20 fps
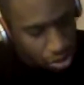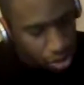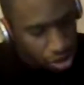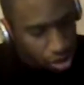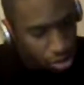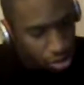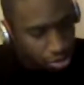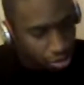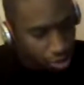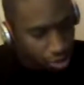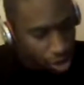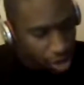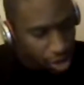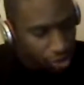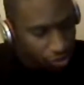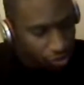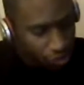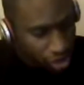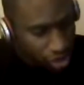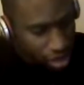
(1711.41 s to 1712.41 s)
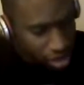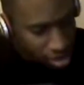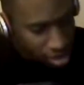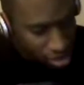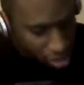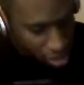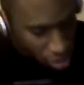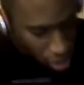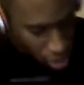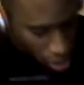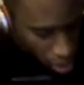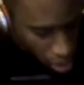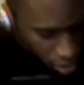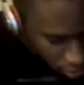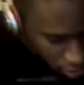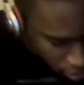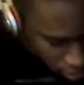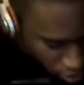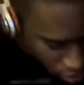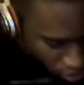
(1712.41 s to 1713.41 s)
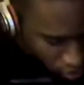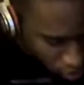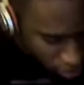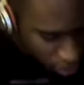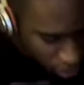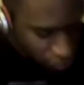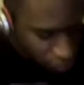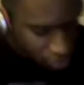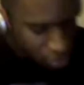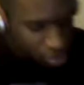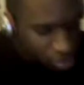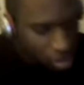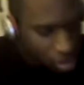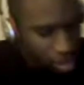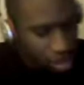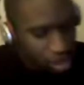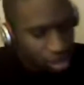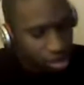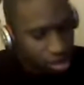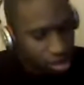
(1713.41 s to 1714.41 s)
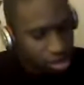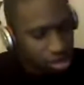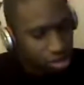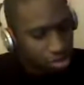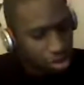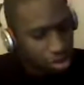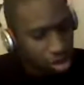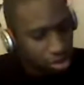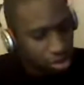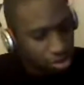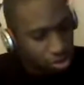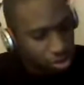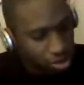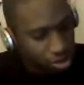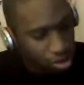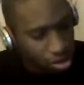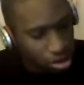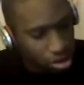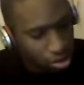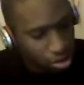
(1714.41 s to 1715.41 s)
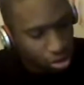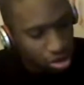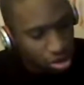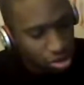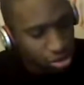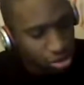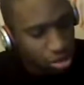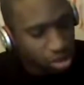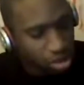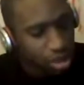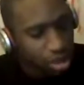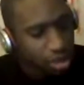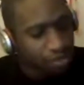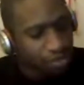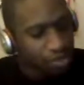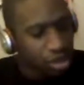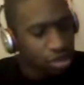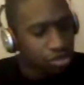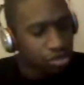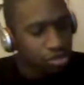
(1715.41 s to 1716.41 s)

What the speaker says: just being a bright red car to whatever the heck the Tumblr is supposed to be.